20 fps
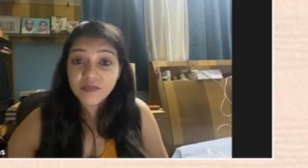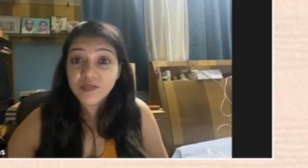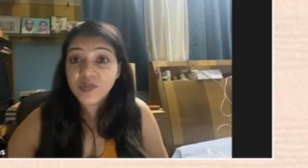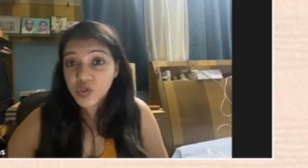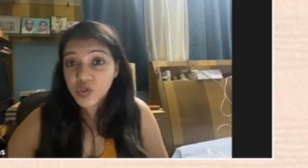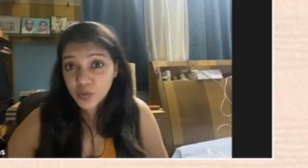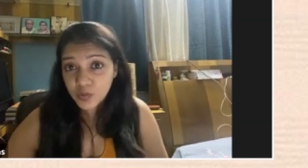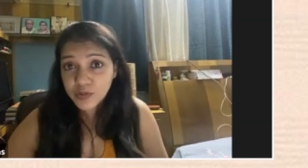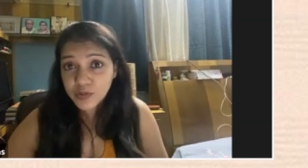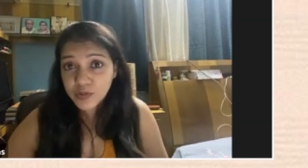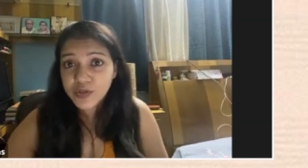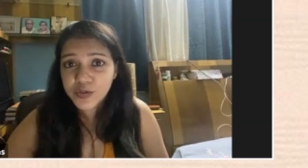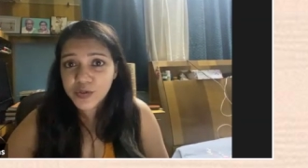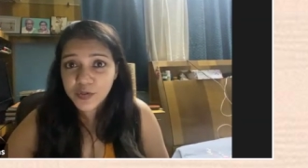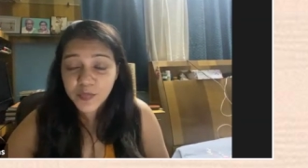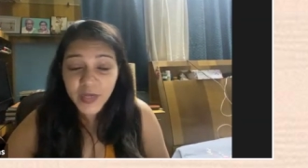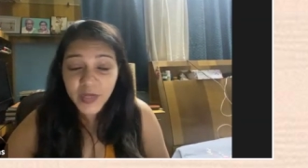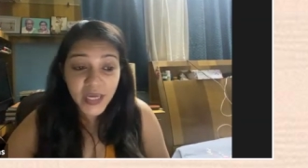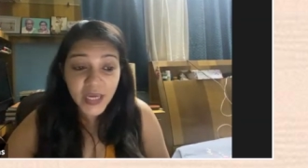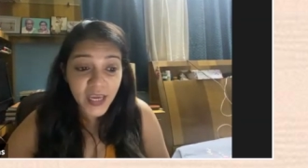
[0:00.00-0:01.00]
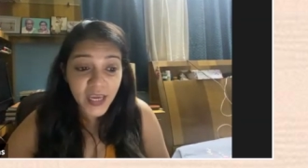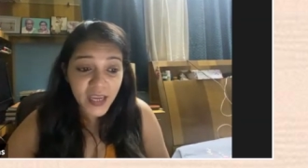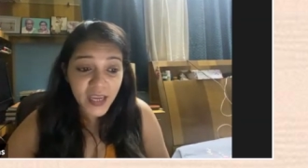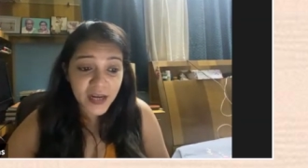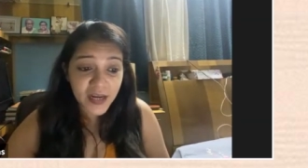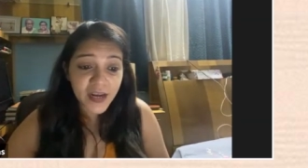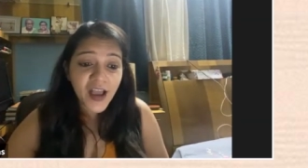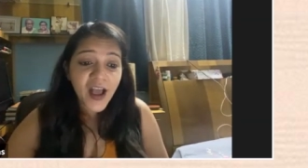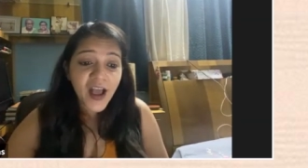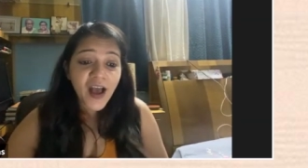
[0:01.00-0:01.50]
chose to be
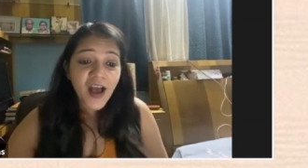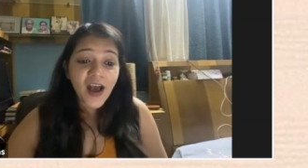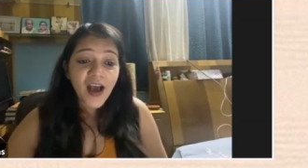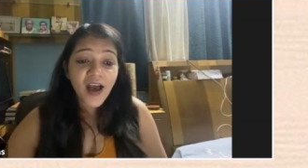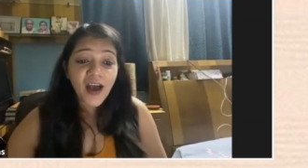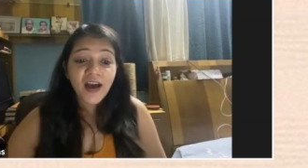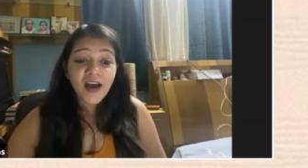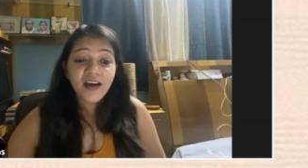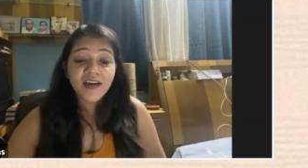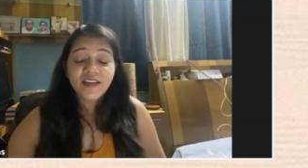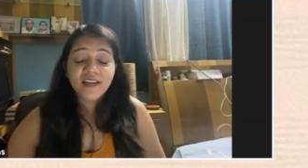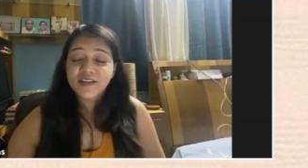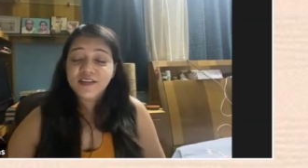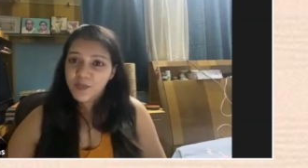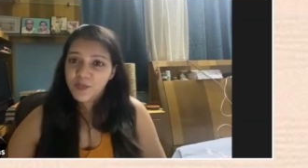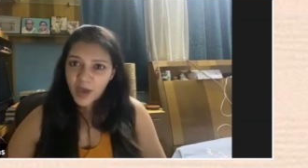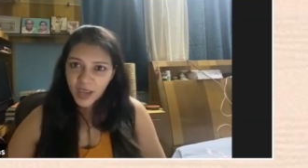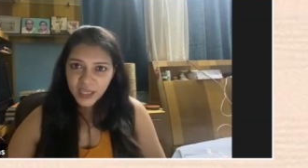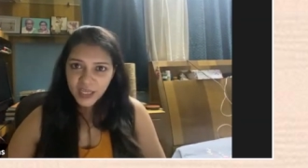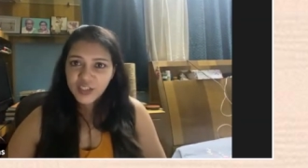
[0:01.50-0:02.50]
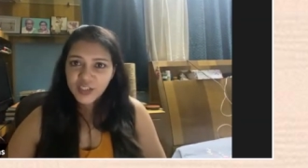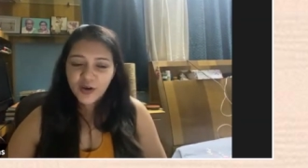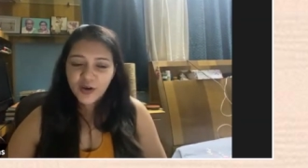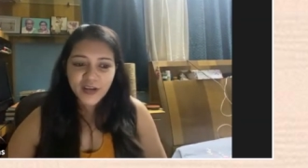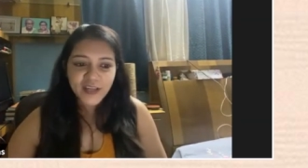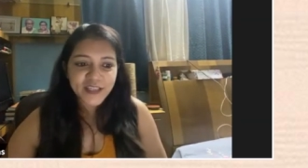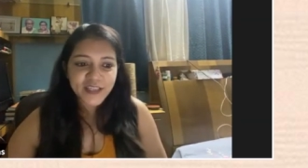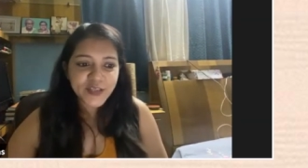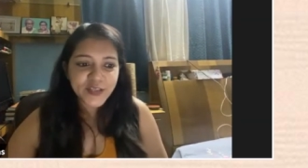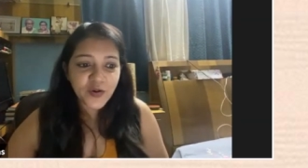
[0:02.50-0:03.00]
in and it's my
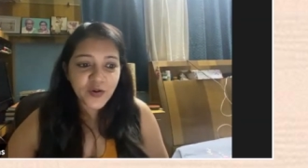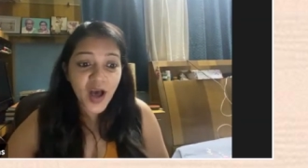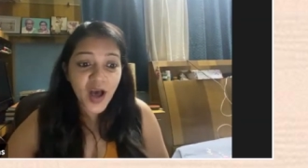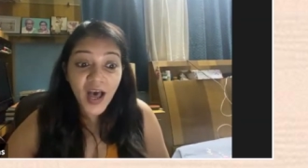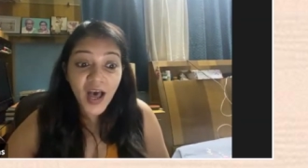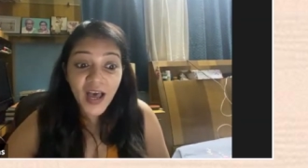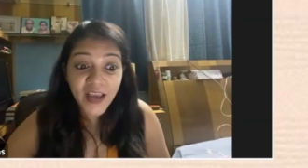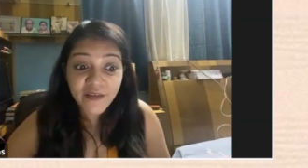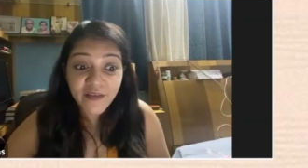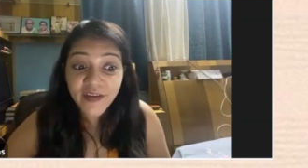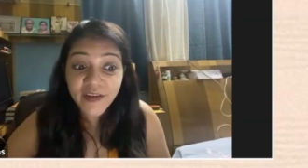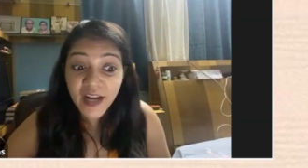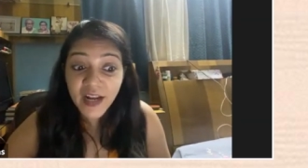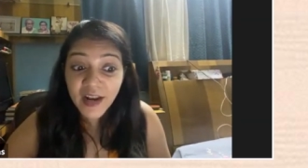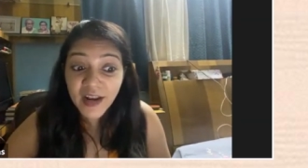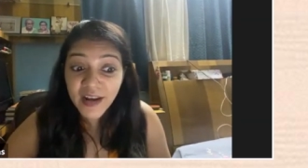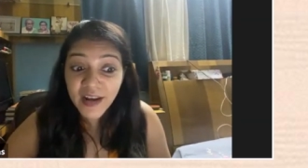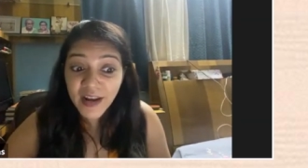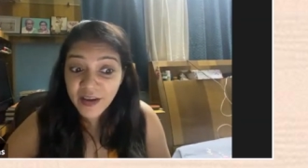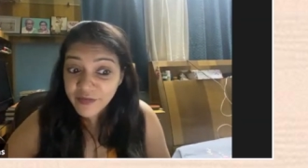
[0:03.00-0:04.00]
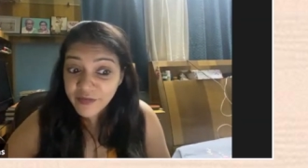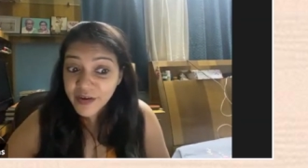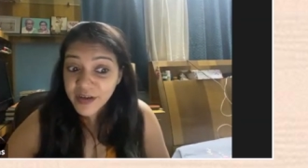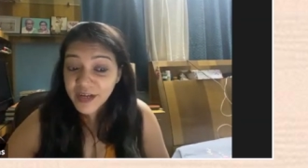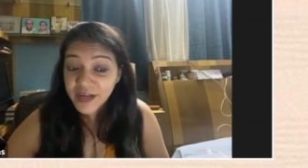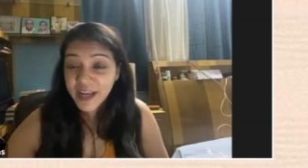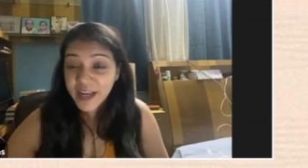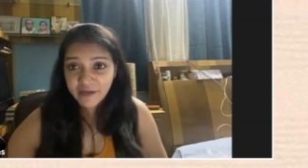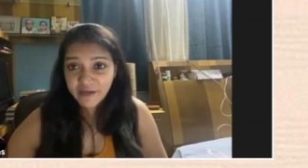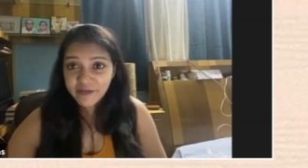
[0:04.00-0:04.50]
choice so i will
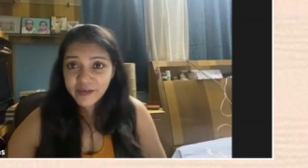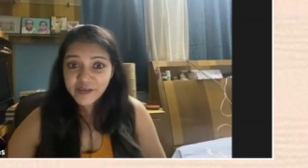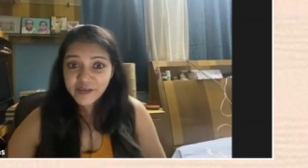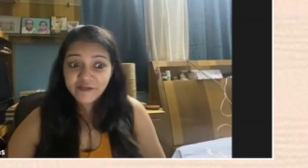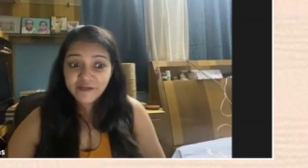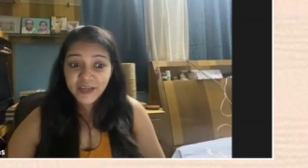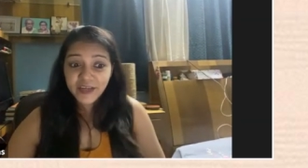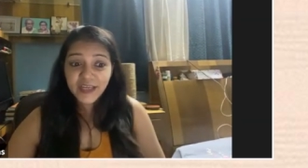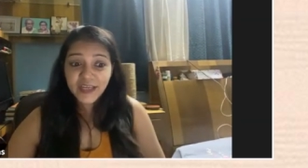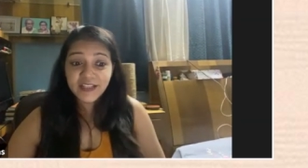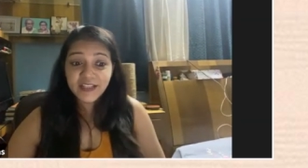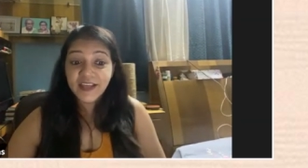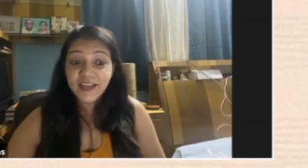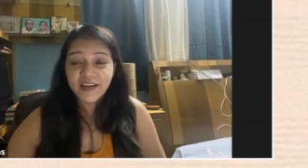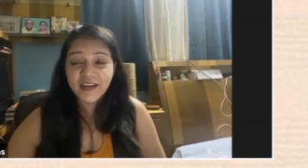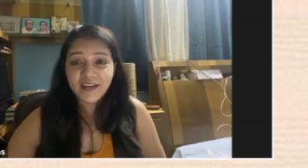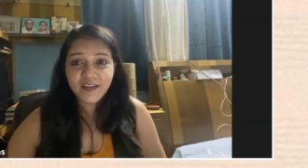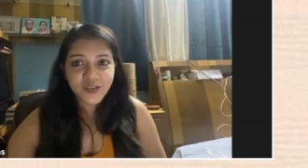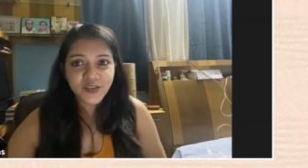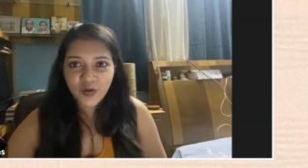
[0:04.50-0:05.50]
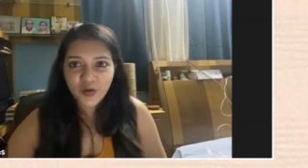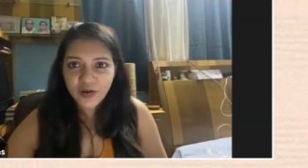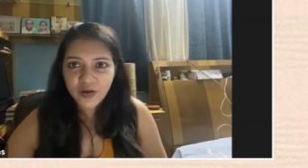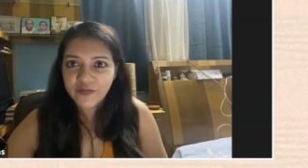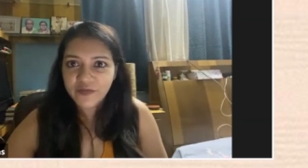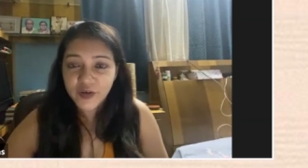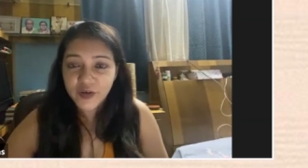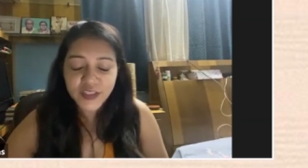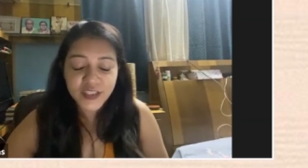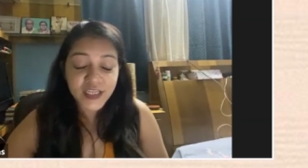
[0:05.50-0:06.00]
never ever feel that it's not
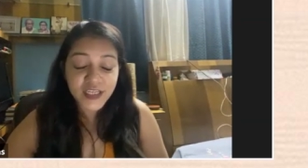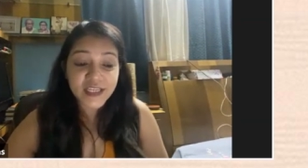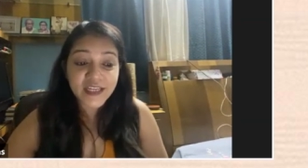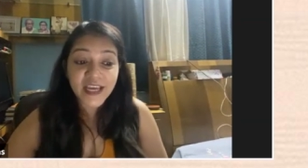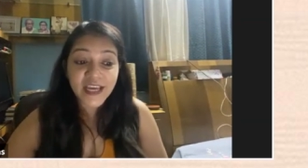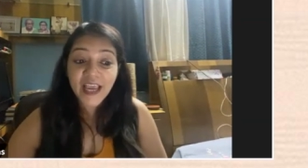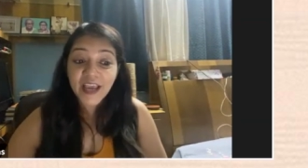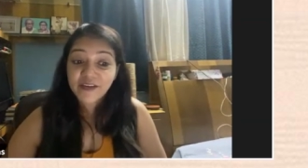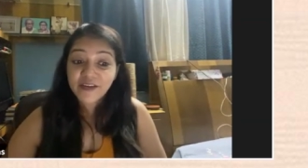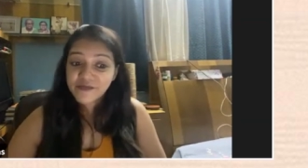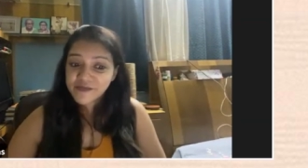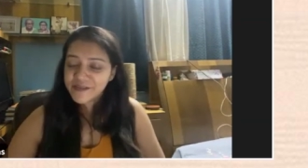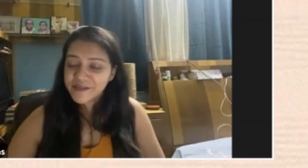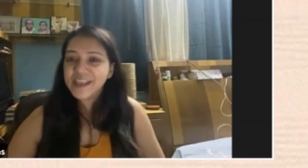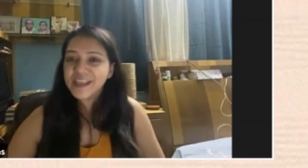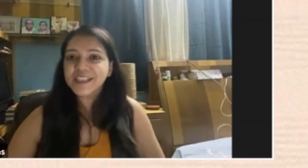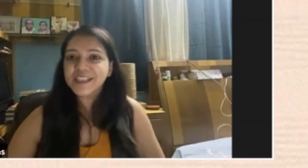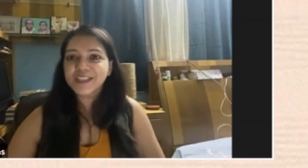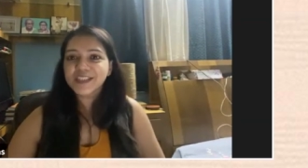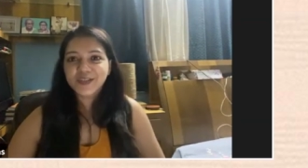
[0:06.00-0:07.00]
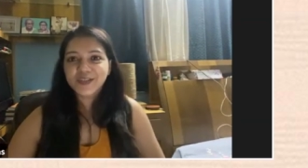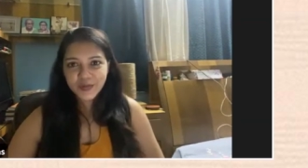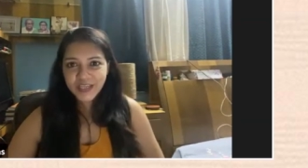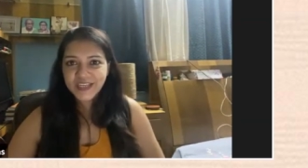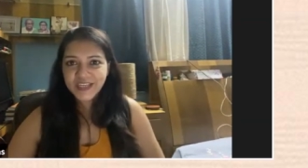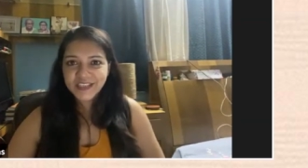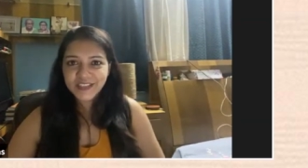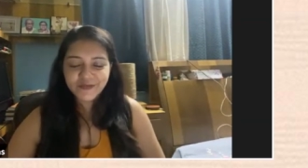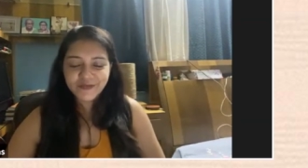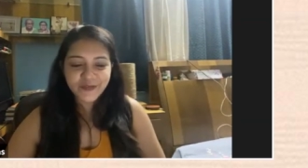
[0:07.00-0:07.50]
worth it every
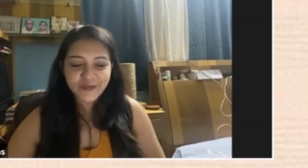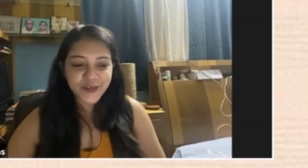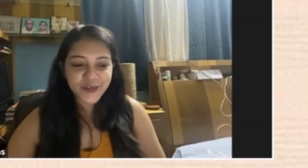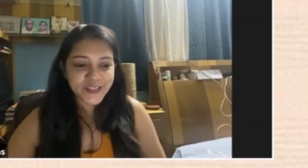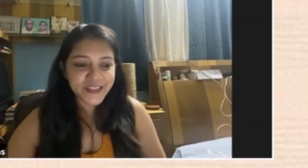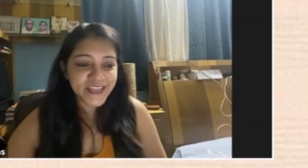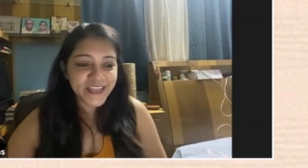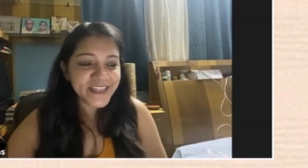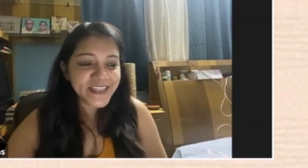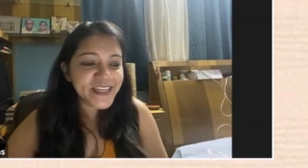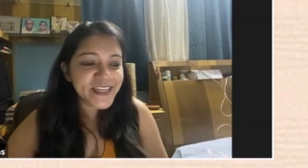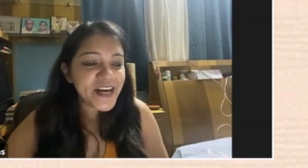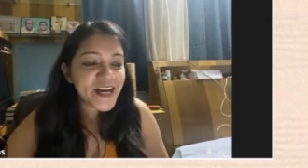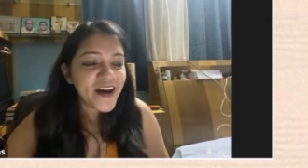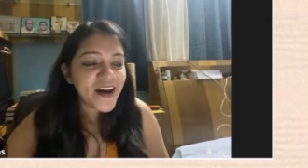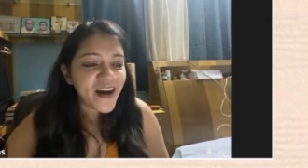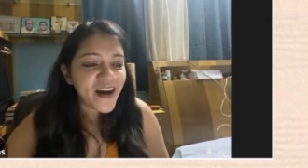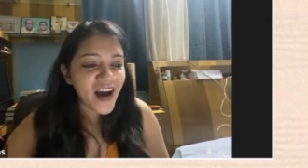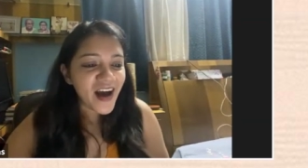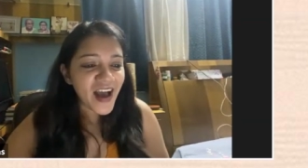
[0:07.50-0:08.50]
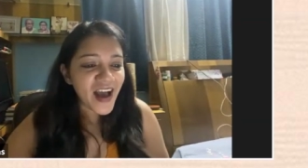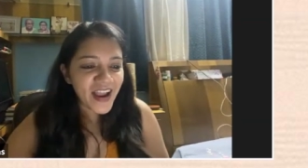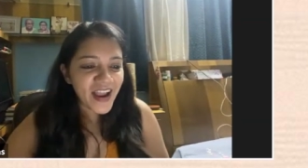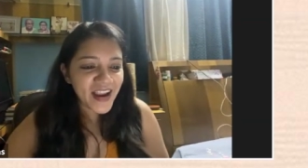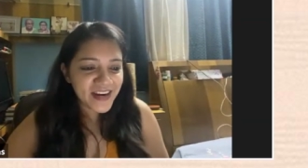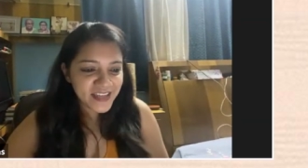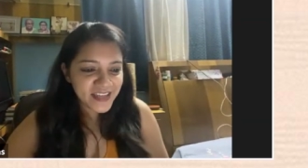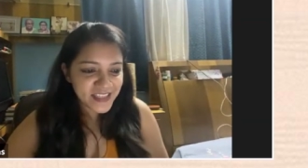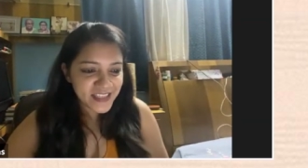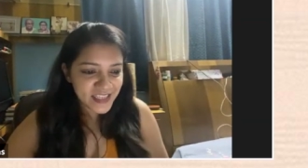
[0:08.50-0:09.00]
story is worth it
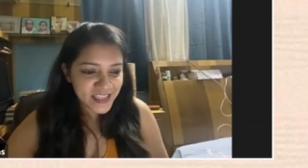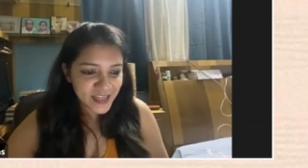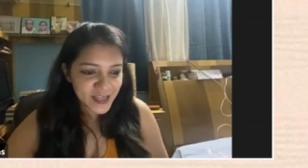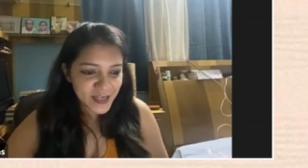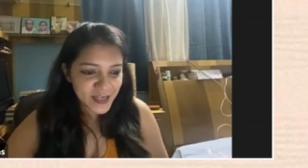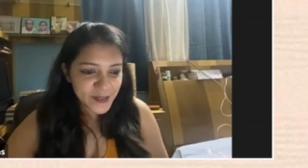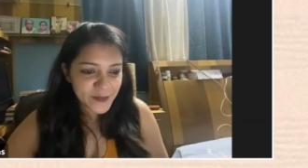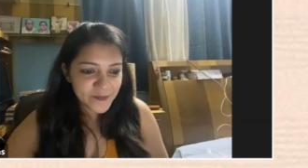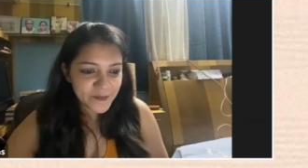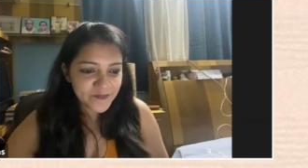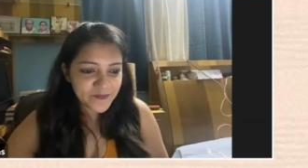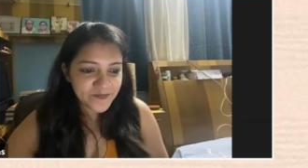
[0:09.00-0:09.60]
and um,